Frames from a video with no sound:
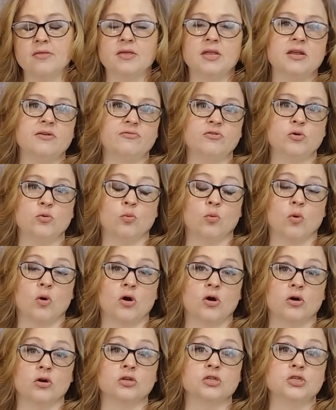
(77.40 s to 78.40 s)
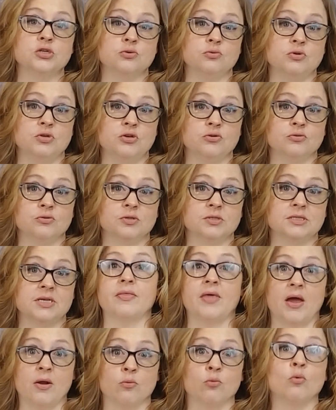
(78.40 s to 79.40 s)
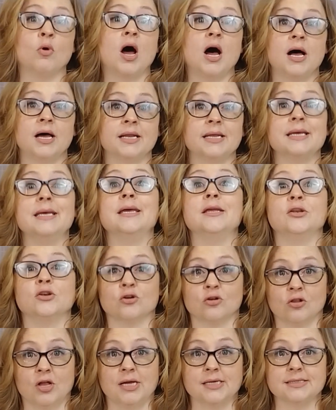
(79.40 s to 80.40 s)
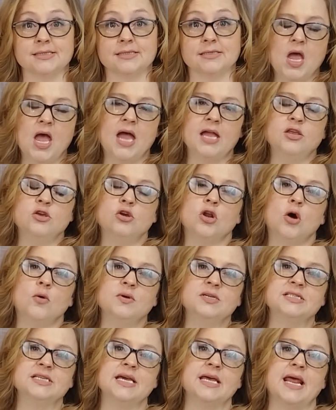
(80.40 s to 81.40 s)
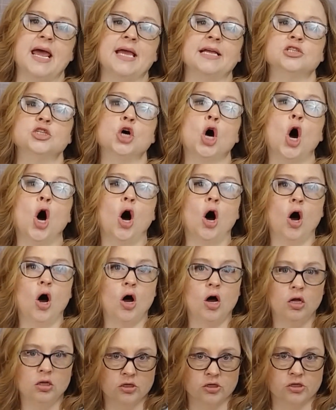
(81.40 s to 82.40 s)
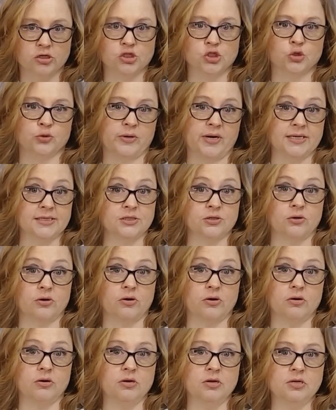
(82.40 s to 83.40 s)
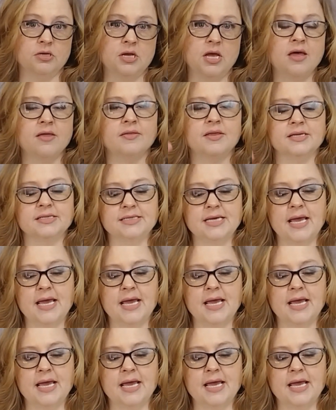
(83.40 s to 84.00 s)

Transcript: than if you were to use that rod in your closet. And you can always get a taller dresser that